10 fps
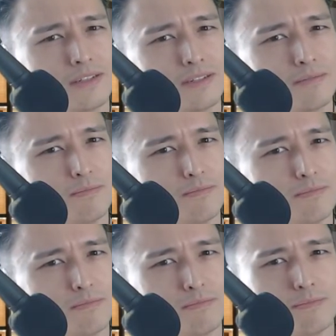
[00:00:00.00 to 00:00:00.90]
to
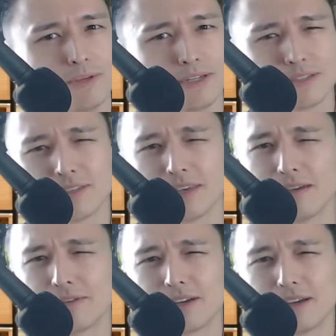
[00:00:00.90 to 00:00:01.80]
be a
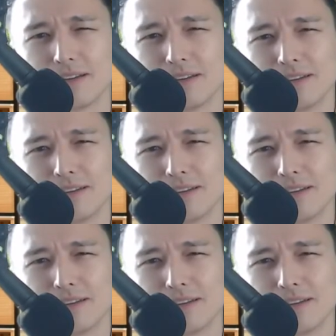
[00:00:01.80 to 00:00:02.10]
slave again.